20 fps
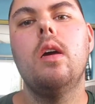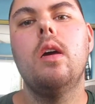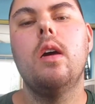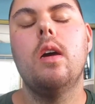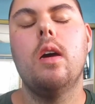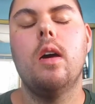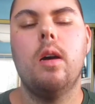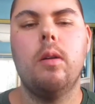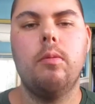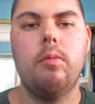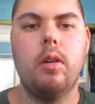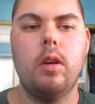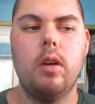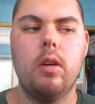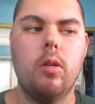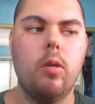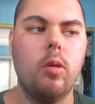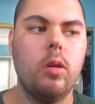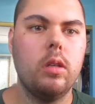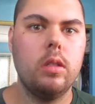Of
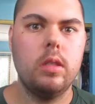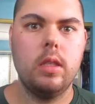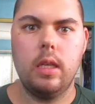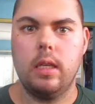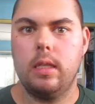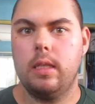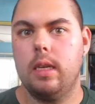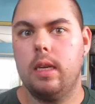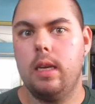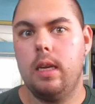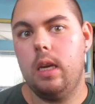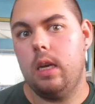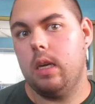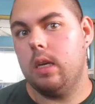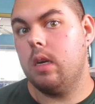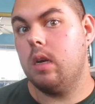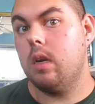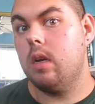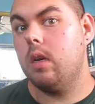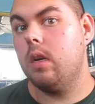course, it's a HIIT
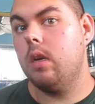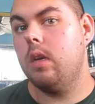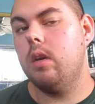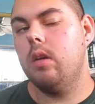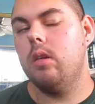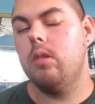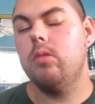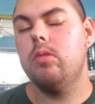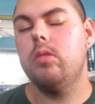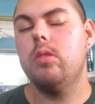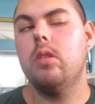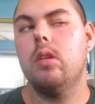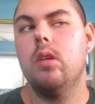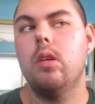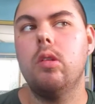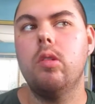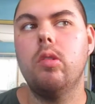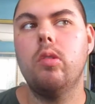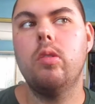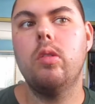cardio,
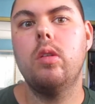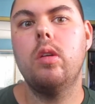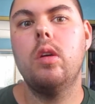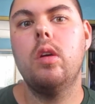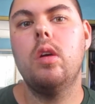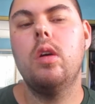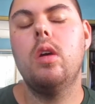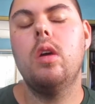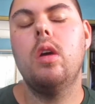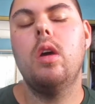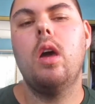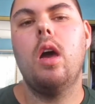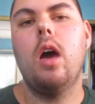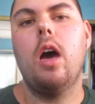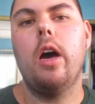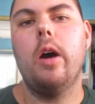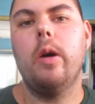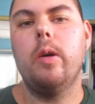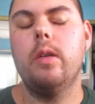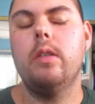so
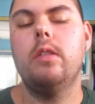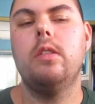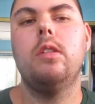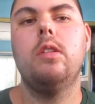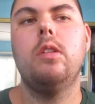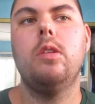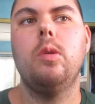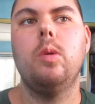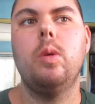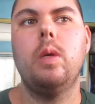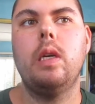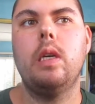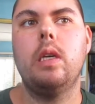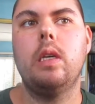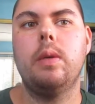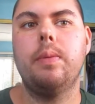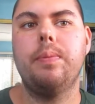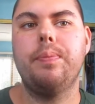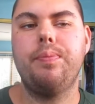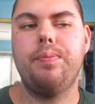I was
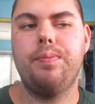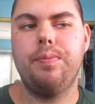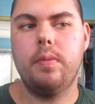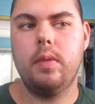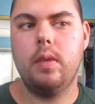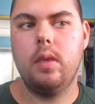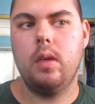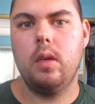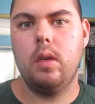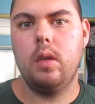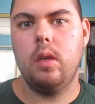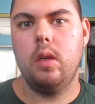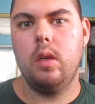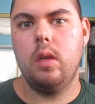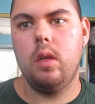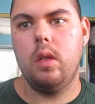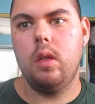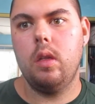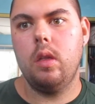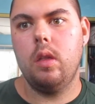doing
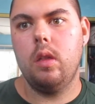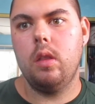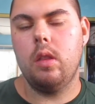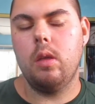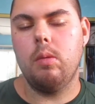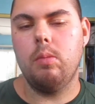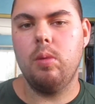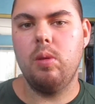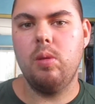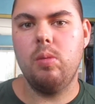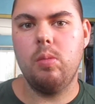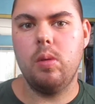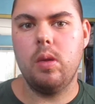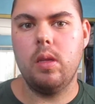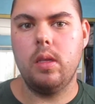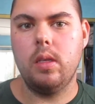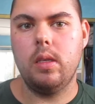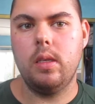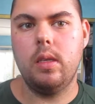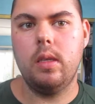the
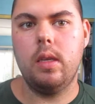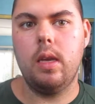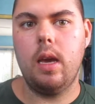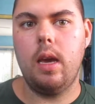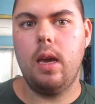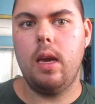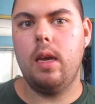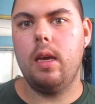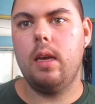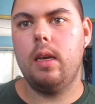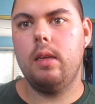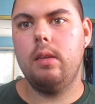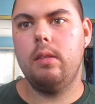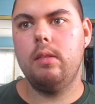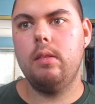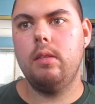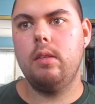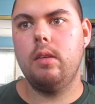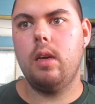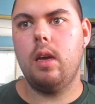movements that
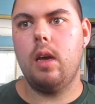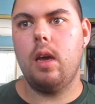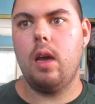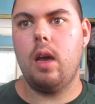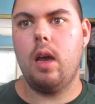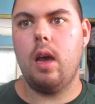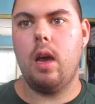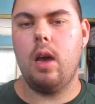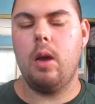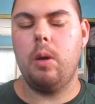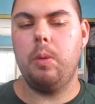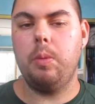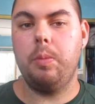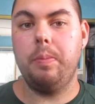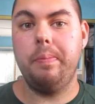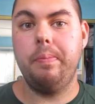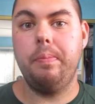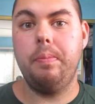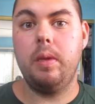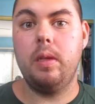I've
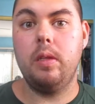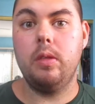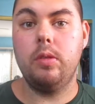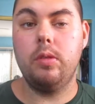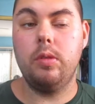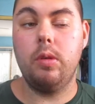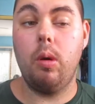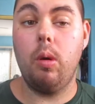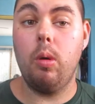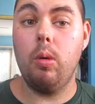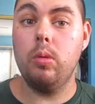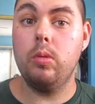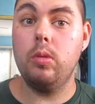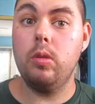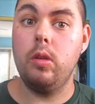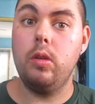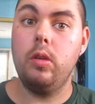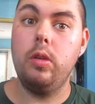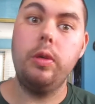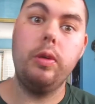been told to
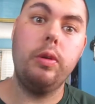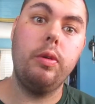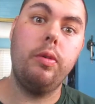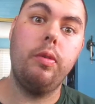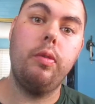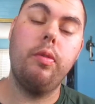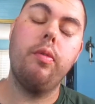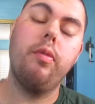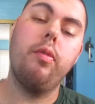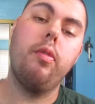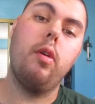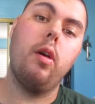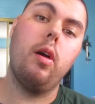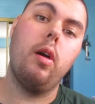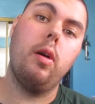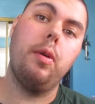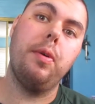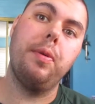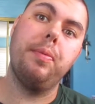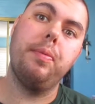do
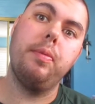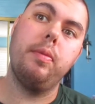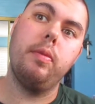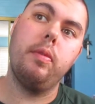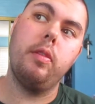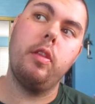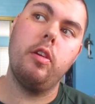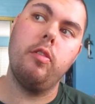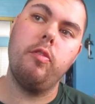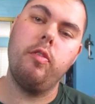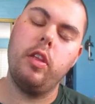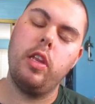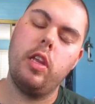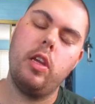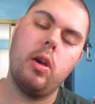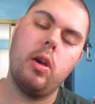from the video